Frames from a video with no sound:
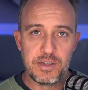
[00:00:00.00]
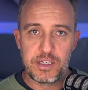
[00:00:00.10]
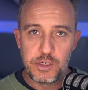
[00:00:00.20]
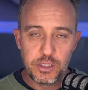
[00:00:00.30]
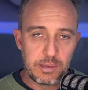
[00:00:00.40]

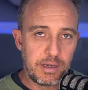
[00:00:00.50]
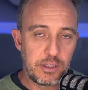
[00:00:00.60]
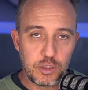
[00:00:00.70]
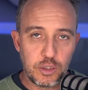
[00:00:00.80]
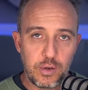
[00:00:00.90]
Essentially, it means
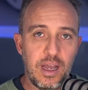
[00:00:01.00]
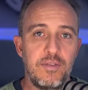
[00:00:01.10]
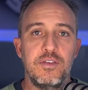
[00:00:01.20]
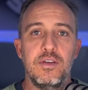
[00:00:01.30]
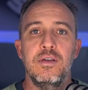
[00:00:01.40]
you don't have
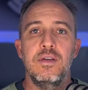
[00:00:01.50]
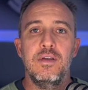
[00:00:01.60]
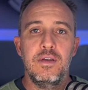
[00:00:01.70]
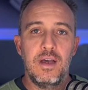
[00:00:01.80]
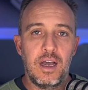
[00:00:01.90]
to
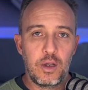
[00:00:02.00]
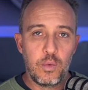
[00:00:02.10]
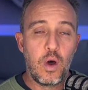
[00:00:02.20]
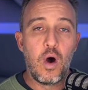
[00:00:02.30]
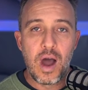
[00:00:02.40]
uh, go
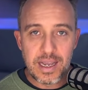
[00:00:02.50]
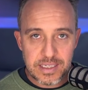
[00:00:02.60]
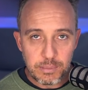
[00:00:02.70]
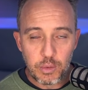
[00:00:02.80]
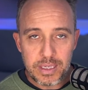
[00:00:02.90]
and hire
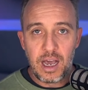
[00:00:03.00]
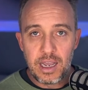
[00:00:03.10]
somebody.